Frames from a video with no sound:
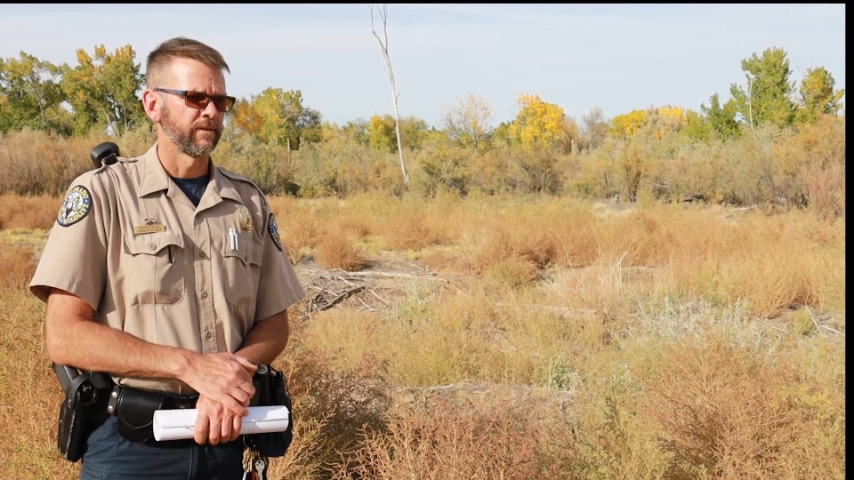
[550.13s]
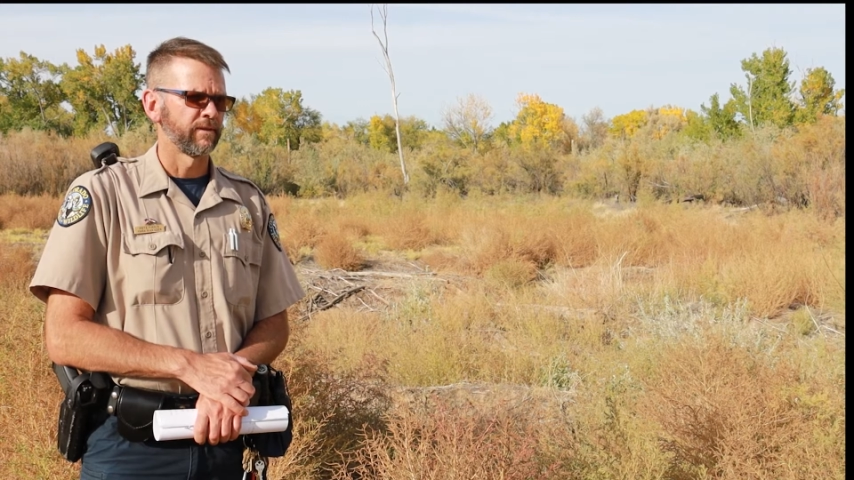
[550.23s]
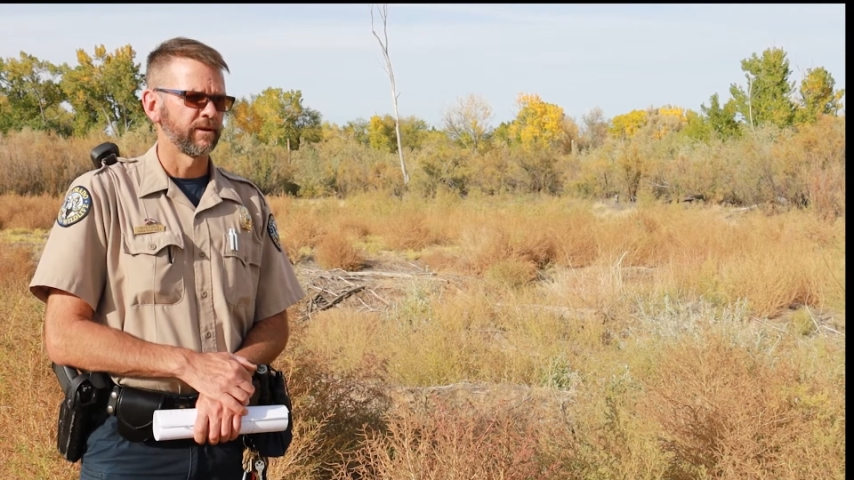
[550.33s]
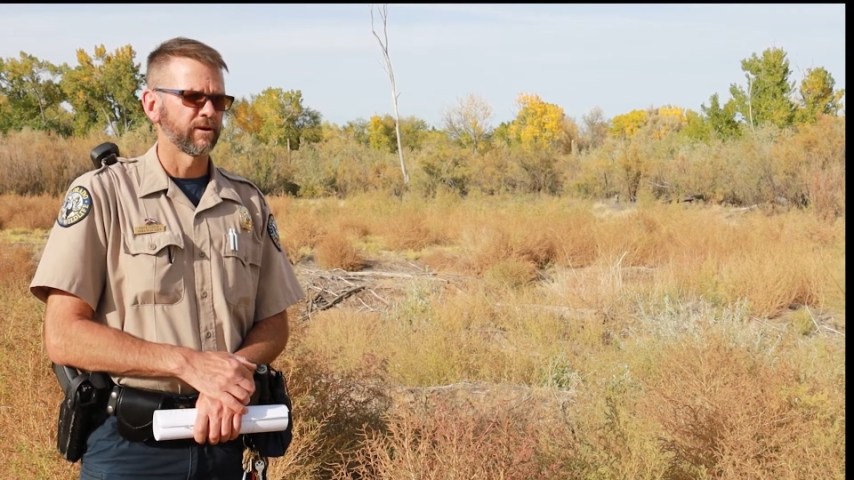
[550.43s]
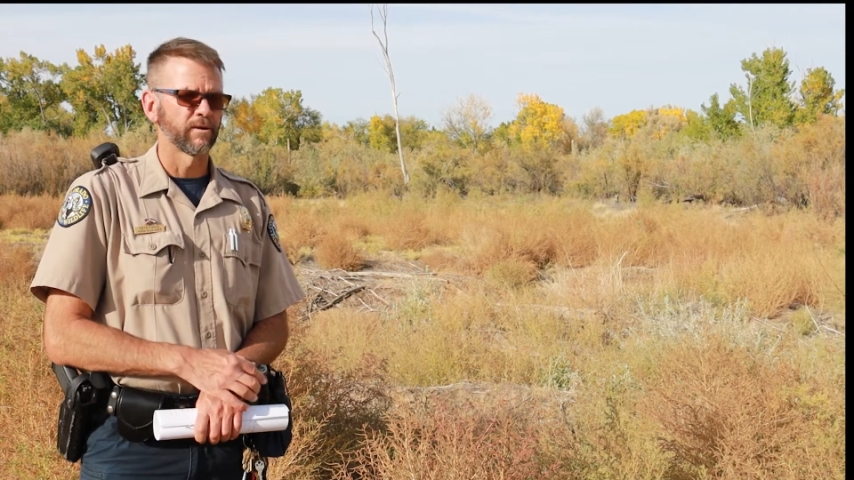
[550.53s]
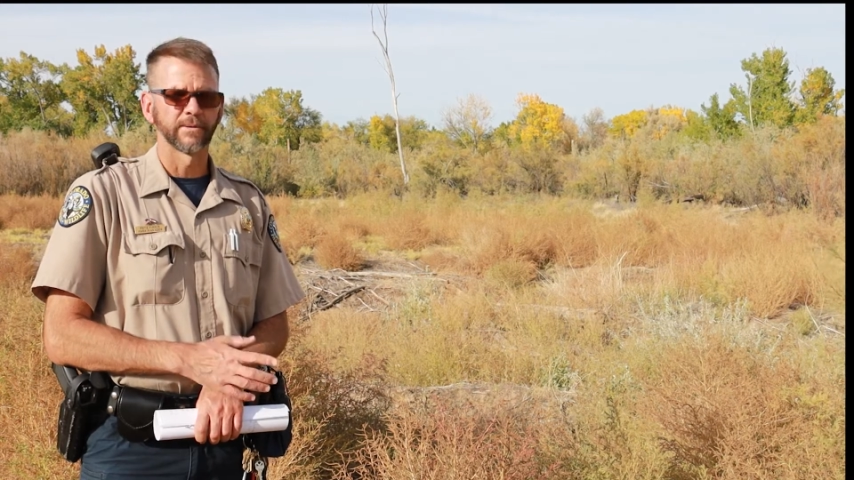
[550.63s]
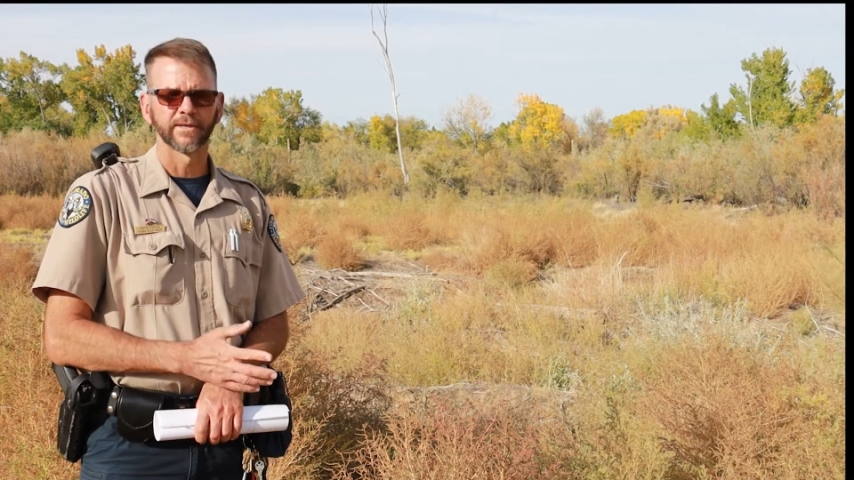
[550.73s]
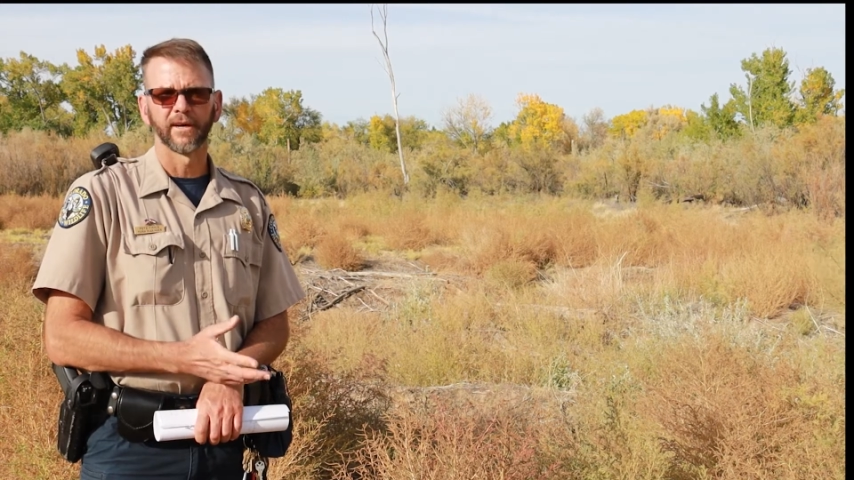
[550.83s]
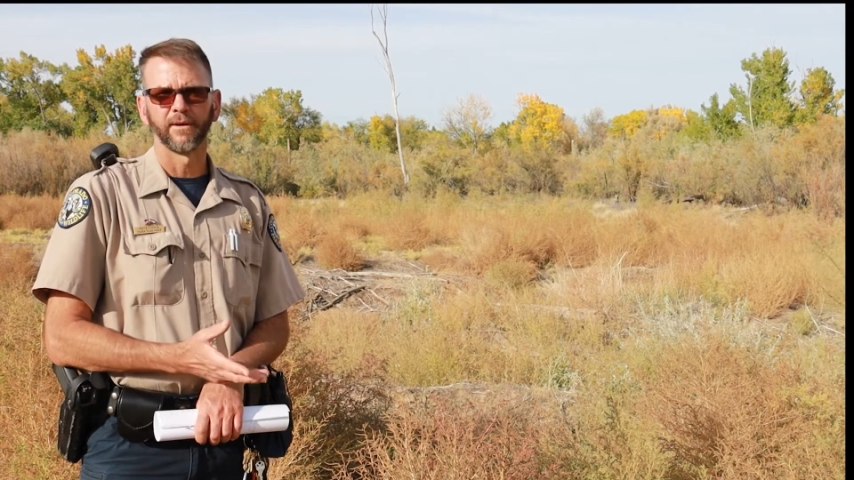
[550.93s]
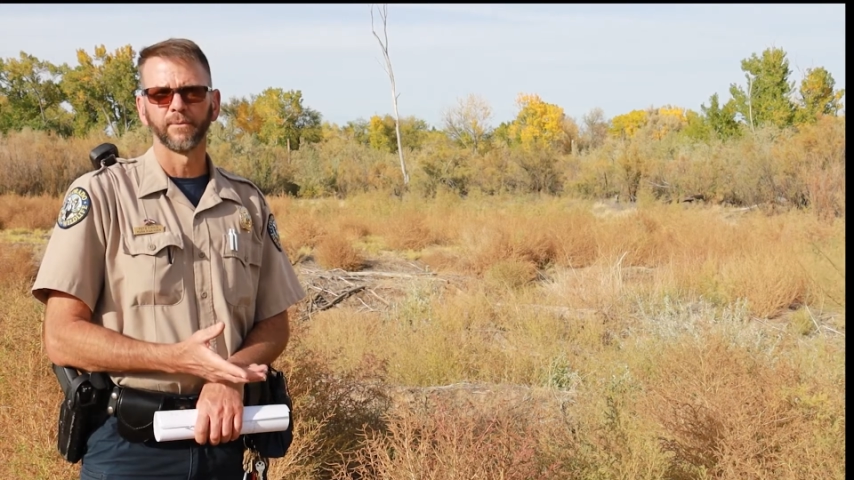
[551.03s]
The
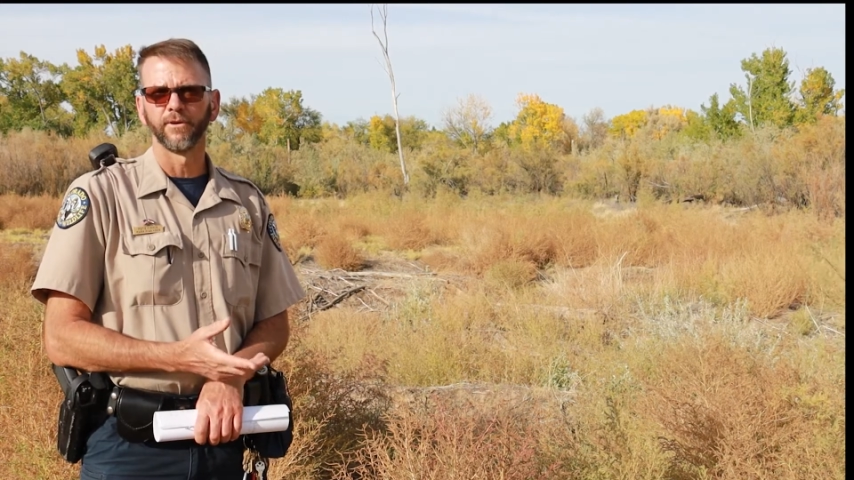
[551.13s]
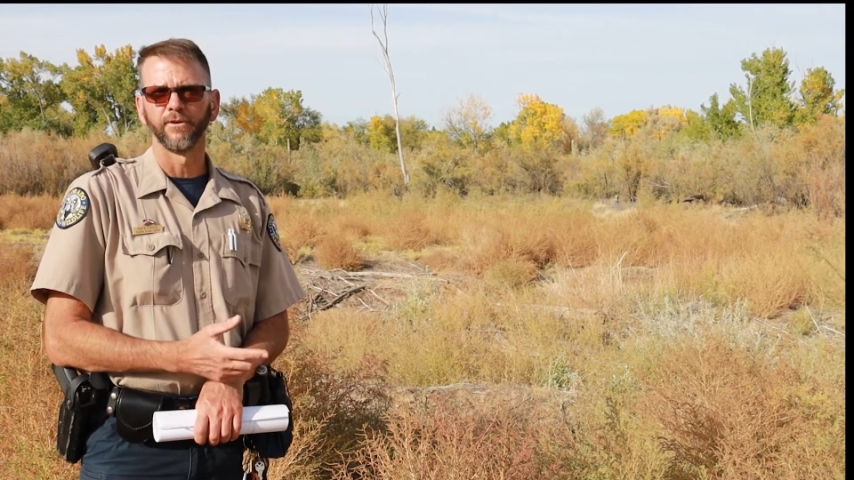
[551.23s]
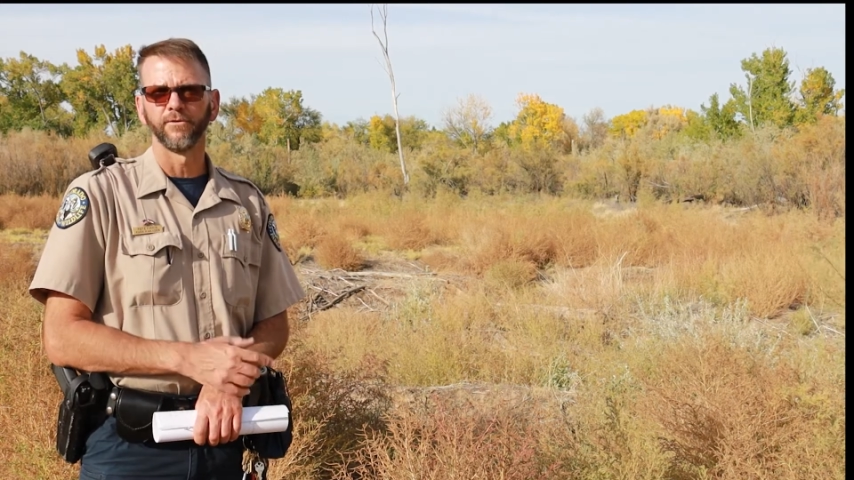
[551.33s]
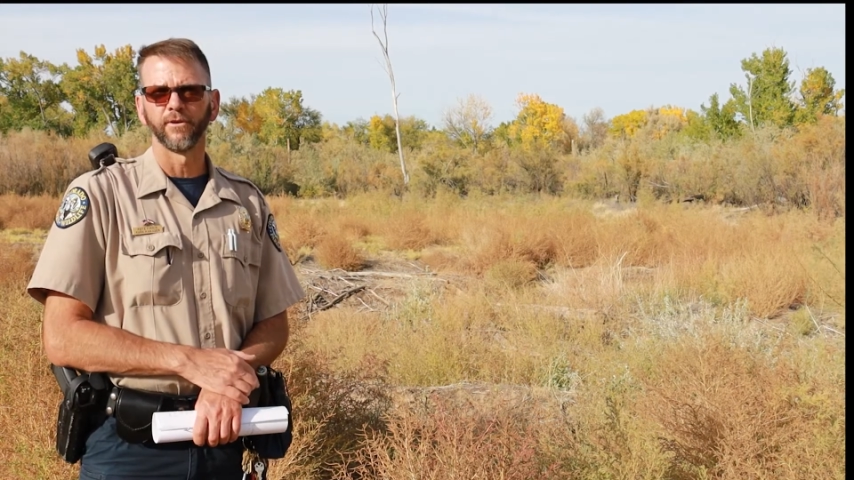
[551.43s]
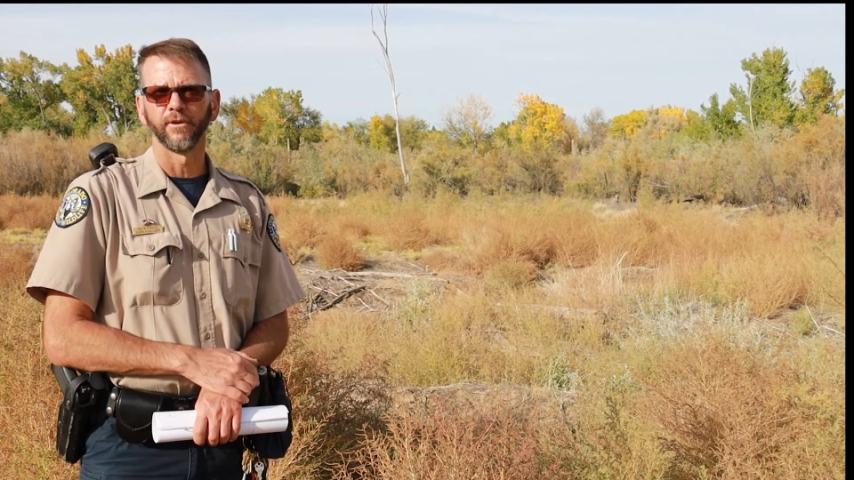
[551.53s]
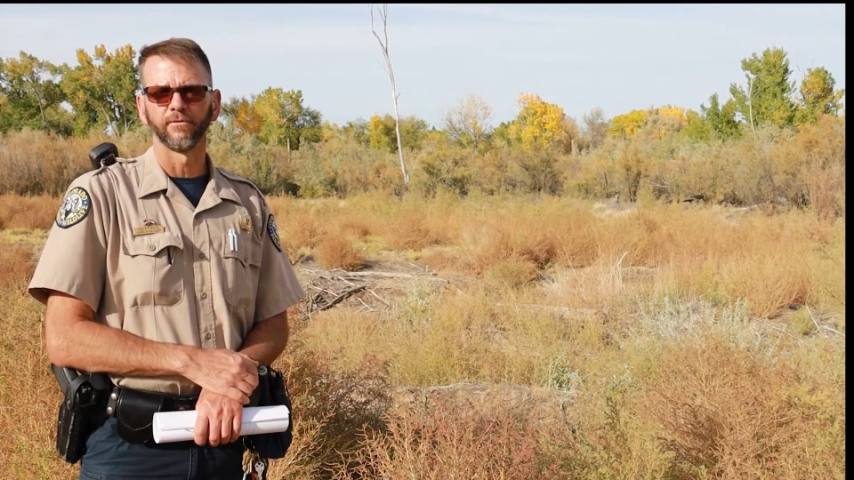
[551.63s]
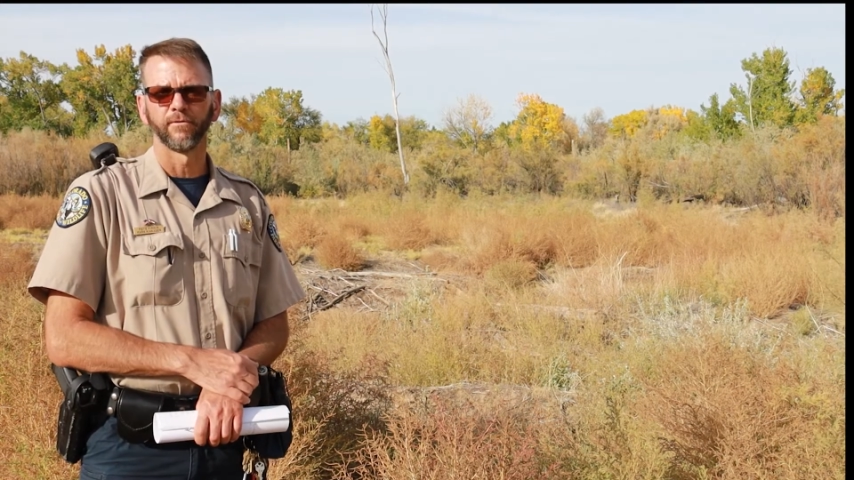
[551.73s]
herbicide we're using